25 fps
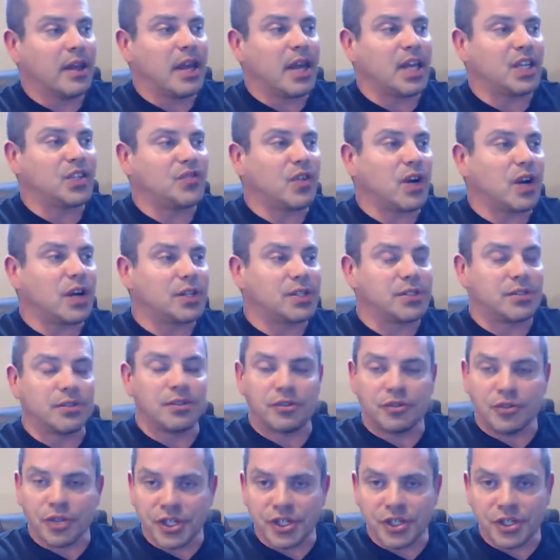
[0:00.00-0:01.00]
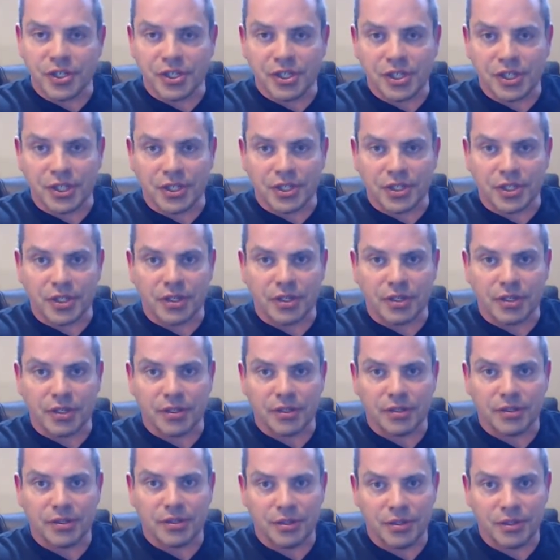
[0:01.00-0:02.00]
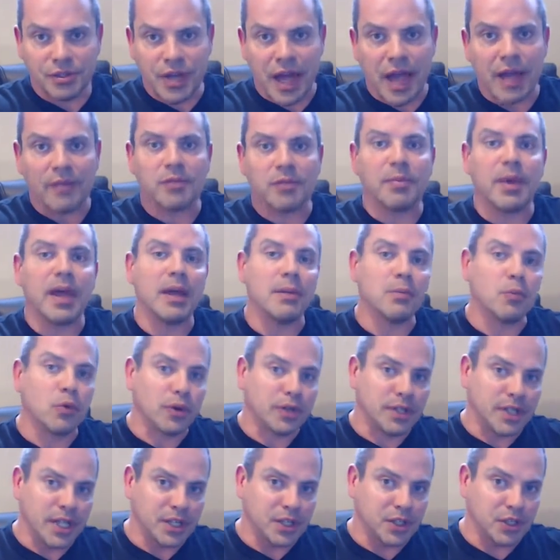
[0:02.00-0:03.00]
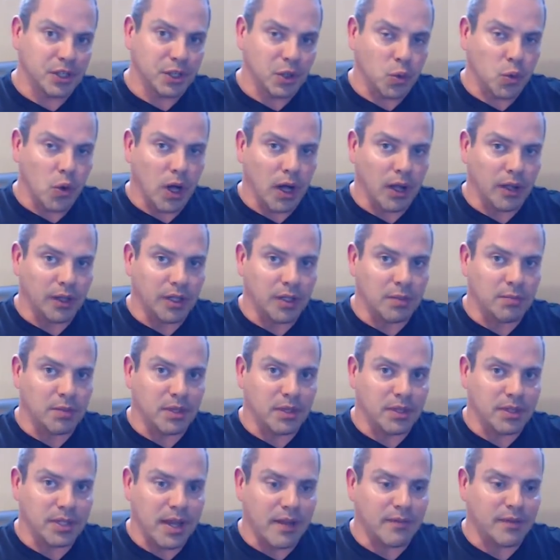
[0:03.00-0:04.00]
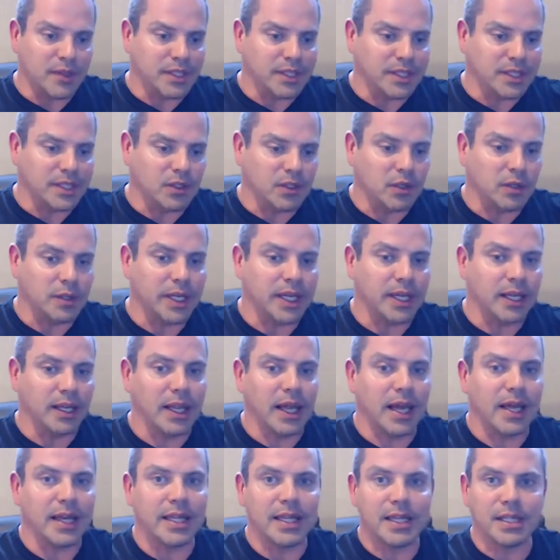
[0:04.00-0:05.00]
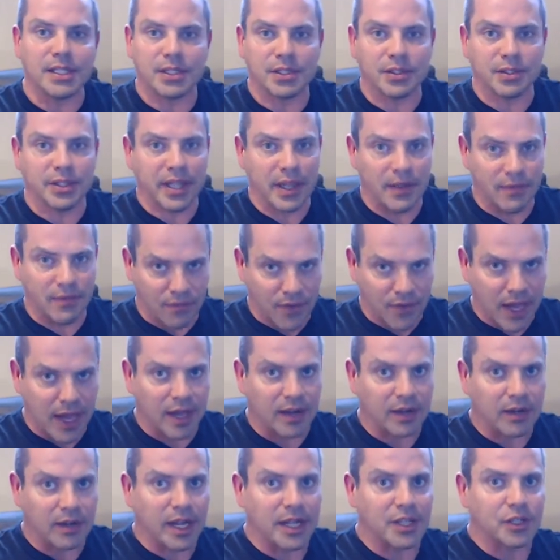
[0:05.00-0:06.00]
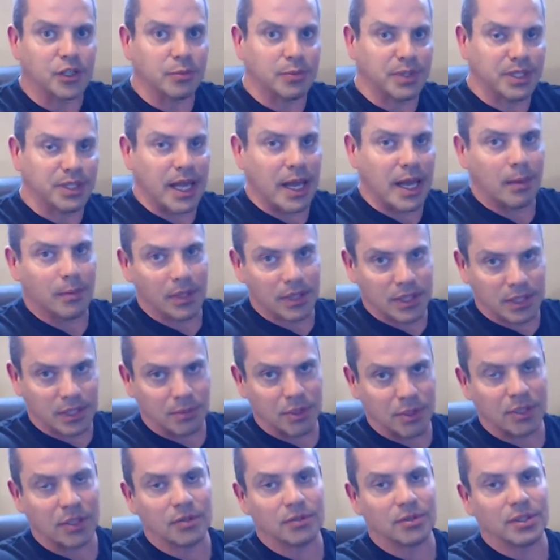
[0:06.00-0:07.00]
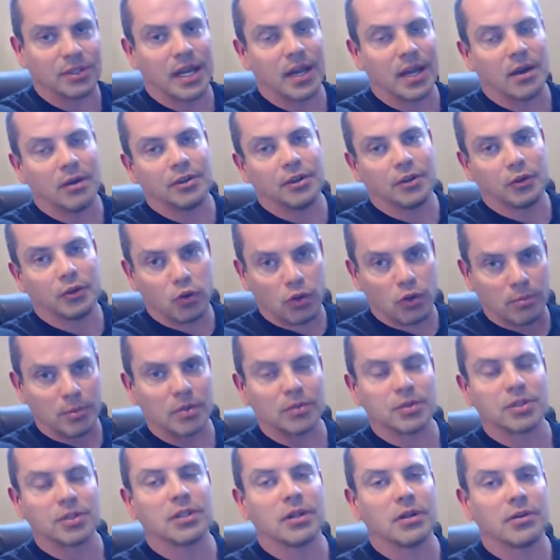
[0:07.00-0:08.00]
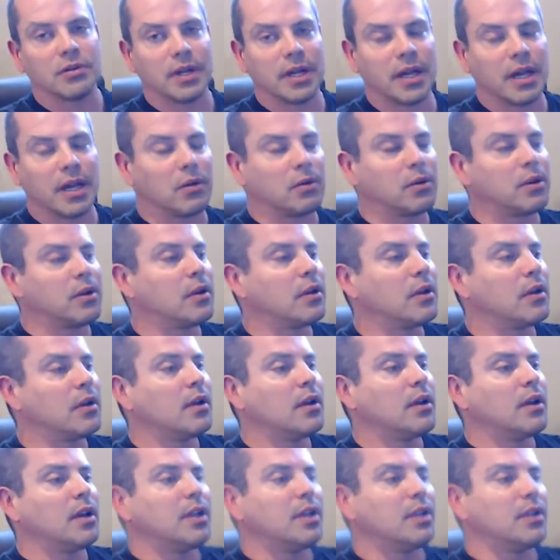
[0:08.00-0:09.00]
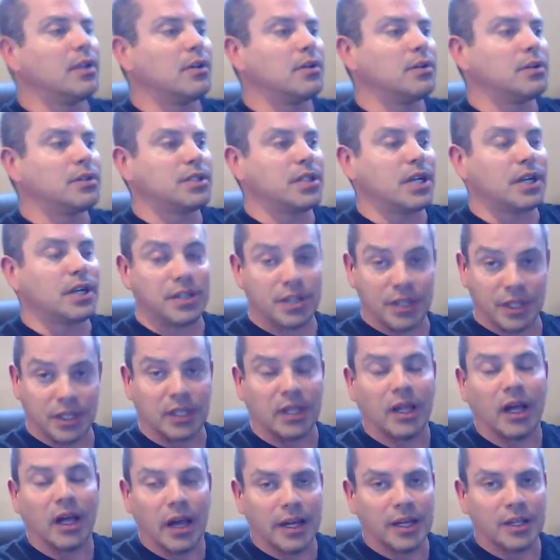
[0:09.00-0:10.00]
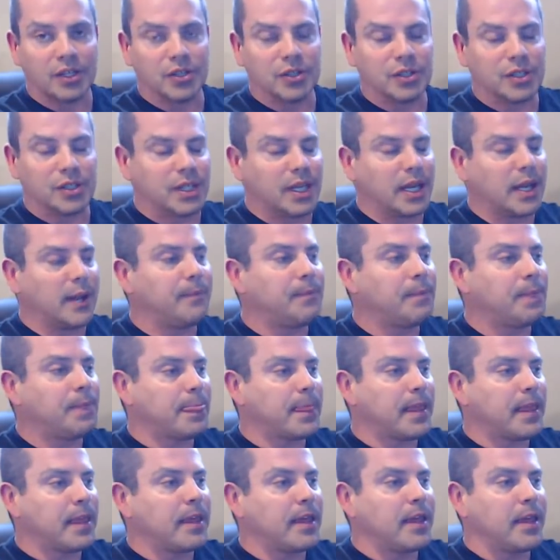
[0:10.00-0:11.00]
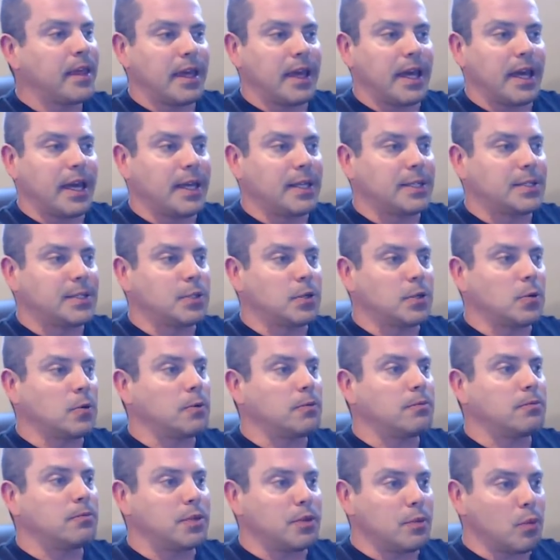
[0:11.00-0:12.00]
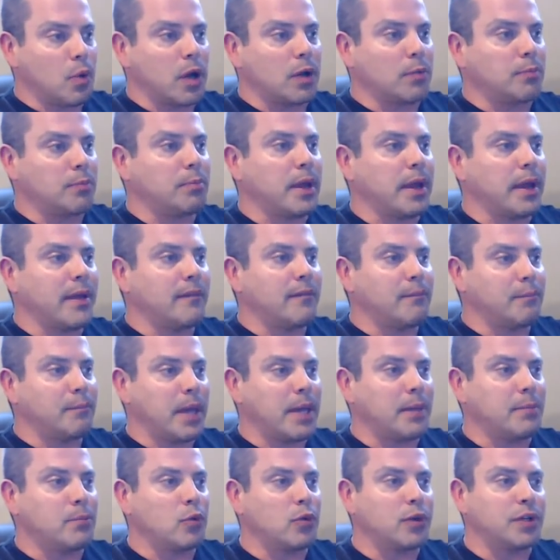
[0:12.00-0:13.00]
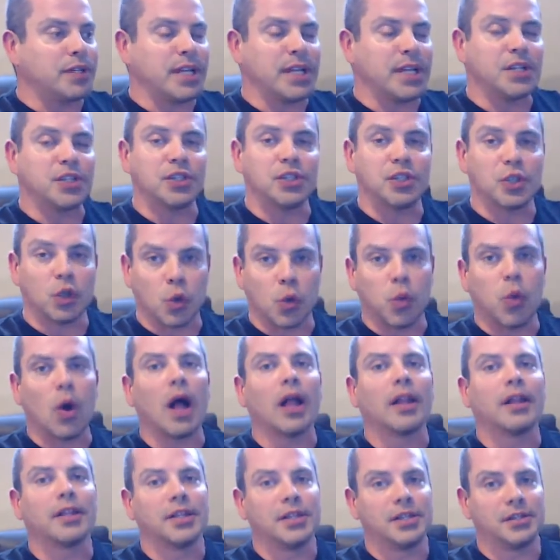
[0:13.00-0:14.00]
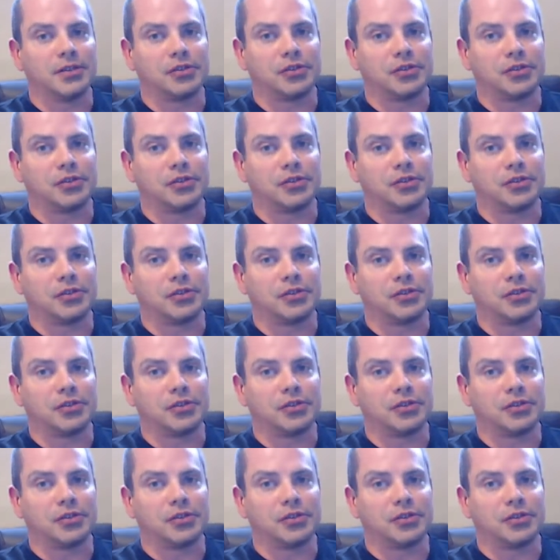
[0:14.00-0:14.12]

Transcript: As far as the nutrition is concerned, you have to pay more attention to quality because obviously it's going to get a lot easier to get fatter as your metabolism slows down, your hormones slow down, you know, start to decline, I should say. Uh, so you want to pay, pay more attention to quality